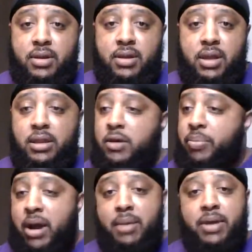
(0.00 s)
And then
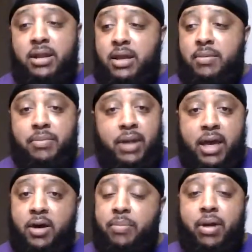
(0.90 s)
probably
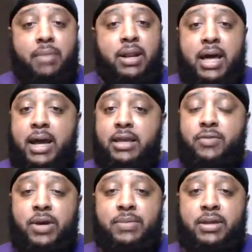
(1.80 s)
a lot of these
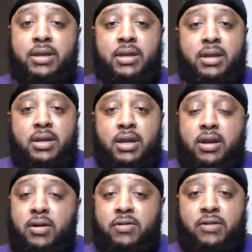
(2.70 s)
women,
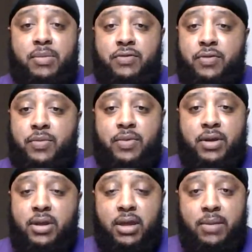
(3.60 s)
some of them
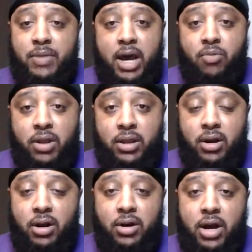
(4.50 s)

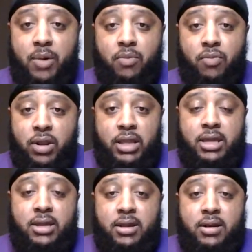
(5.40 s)
are not really